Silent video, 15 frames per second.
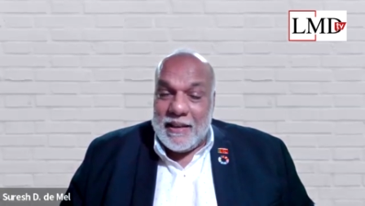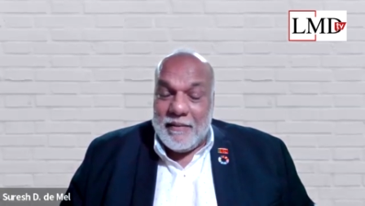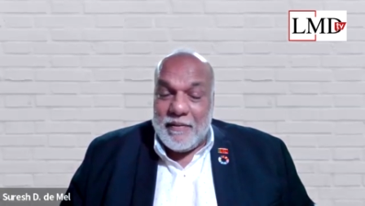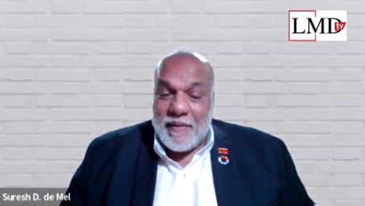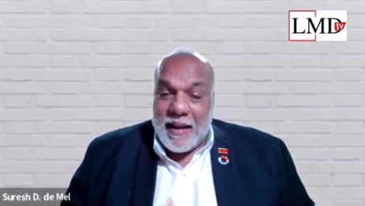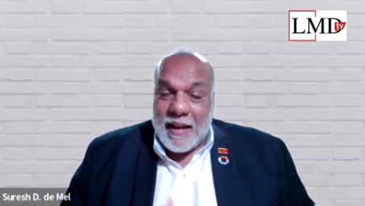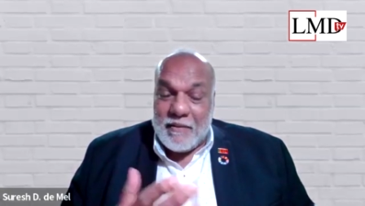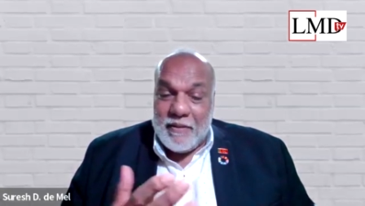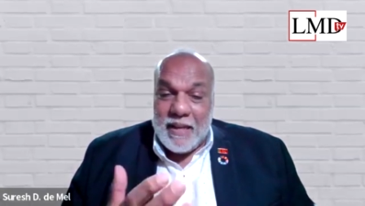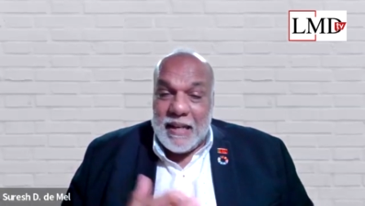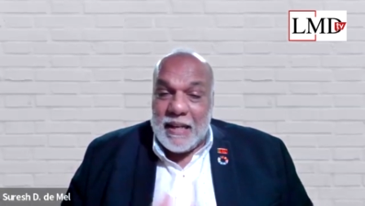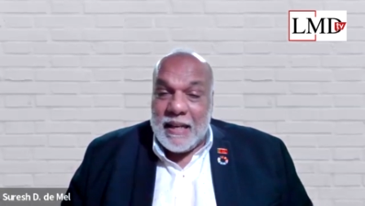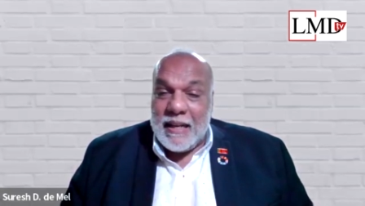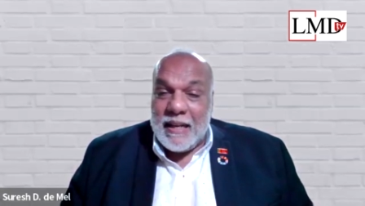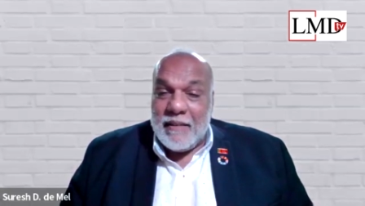in fact, we
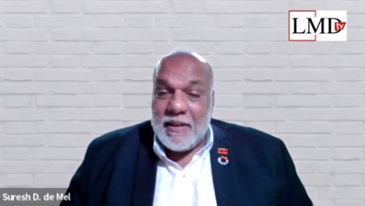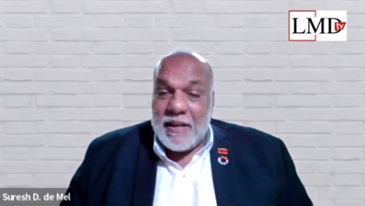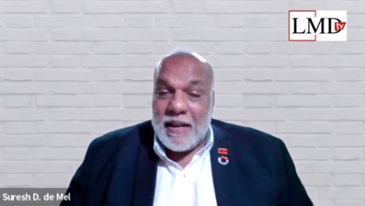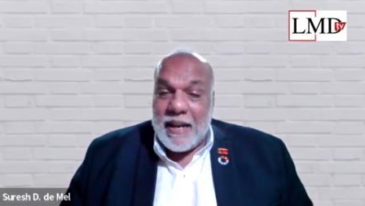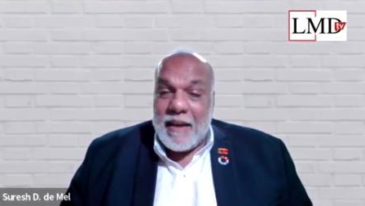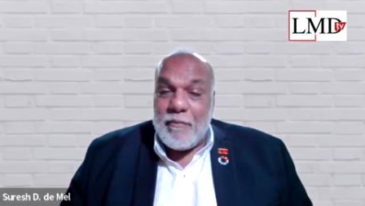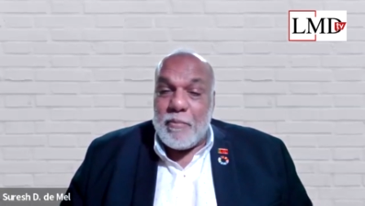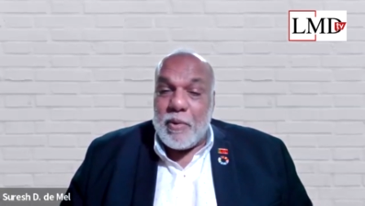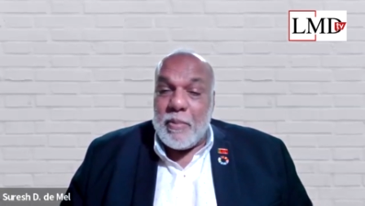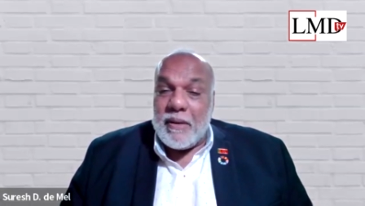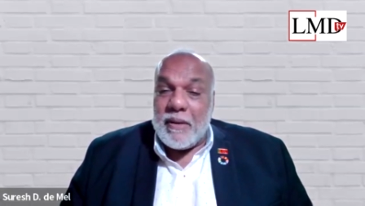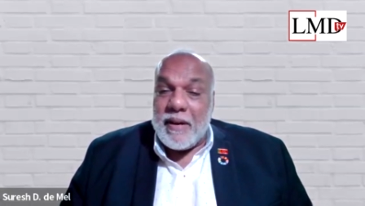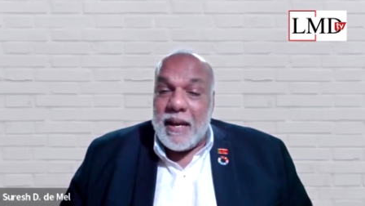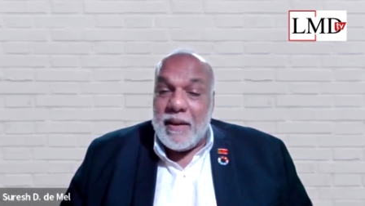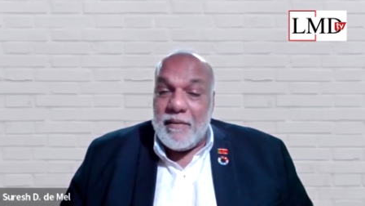didn't even have
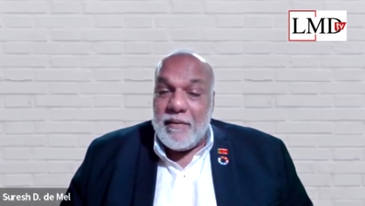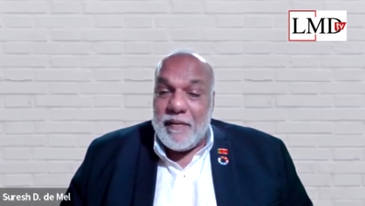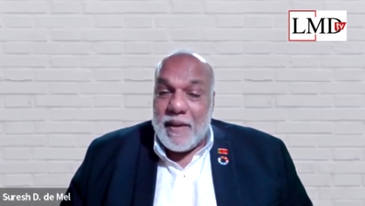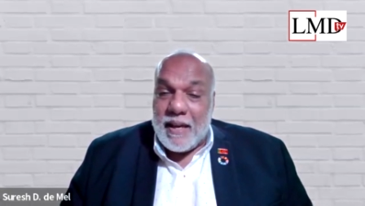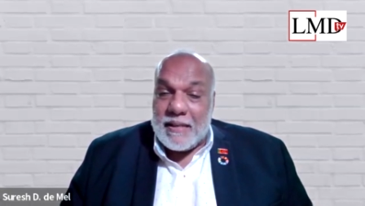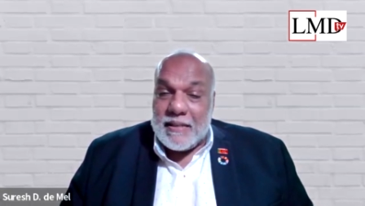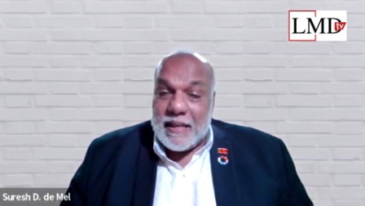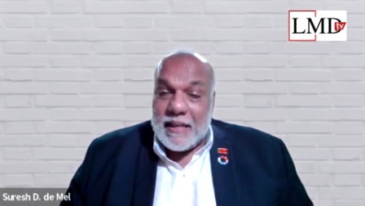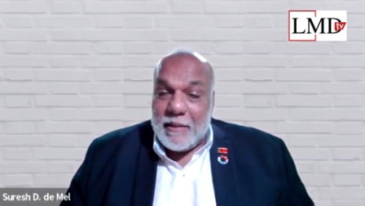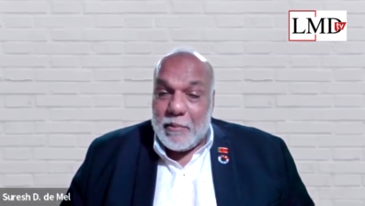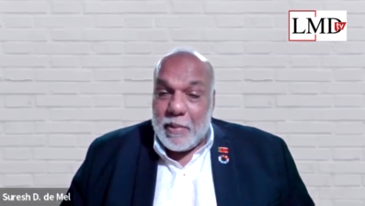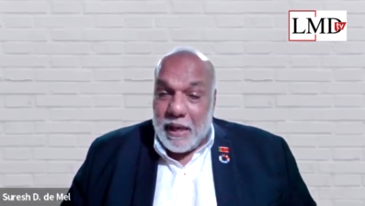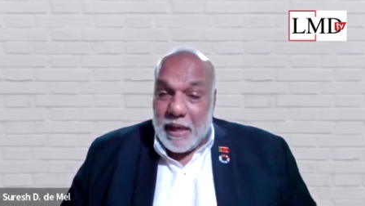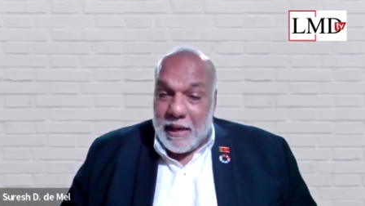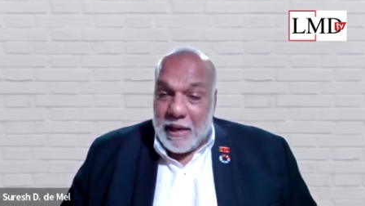proper trade fairs at
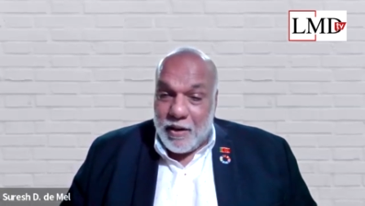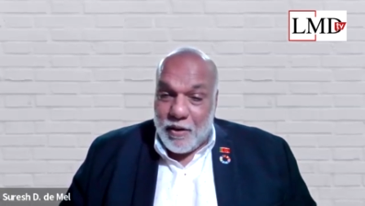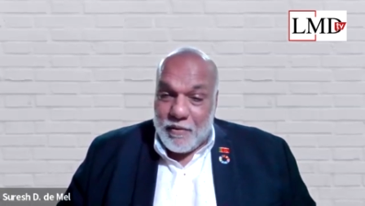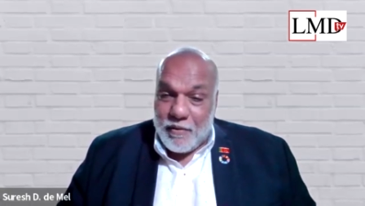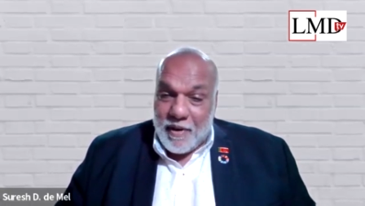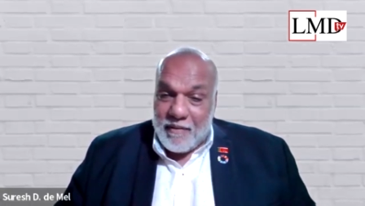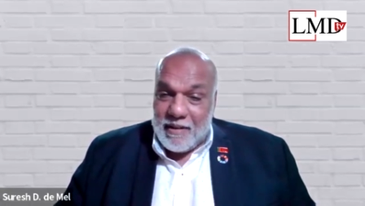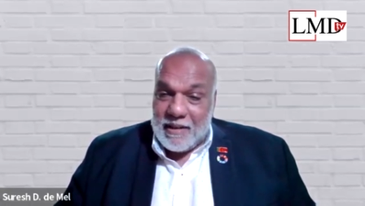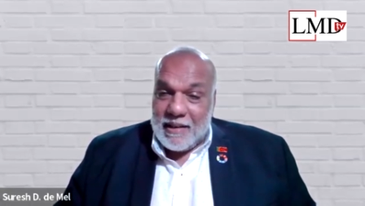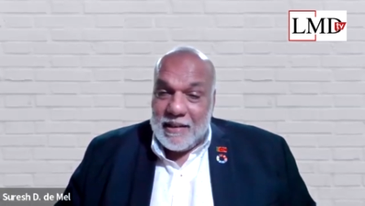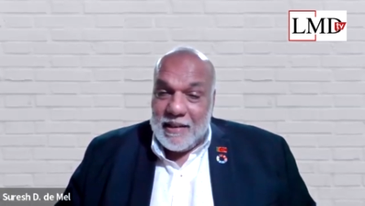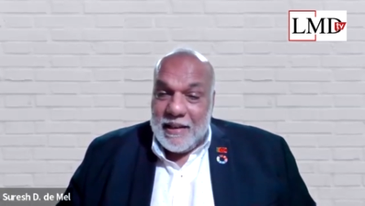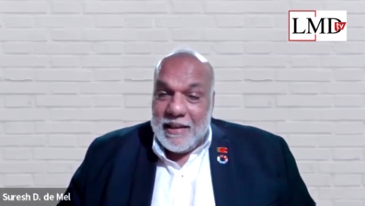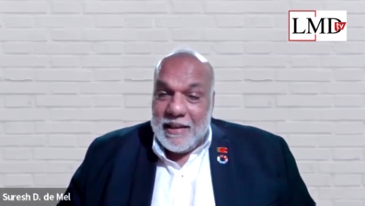the beginning of our